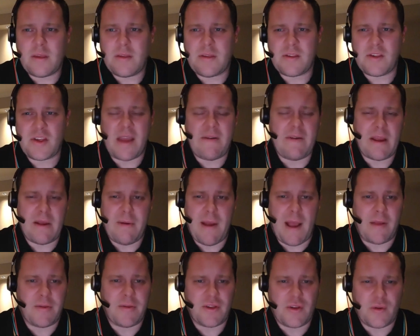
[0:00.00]
share it
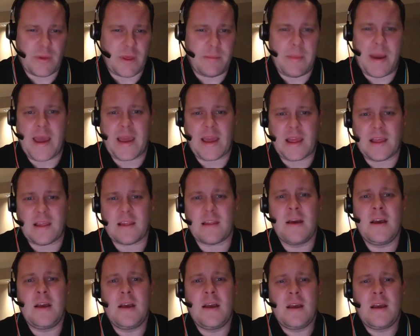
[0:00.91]
around to all your mates.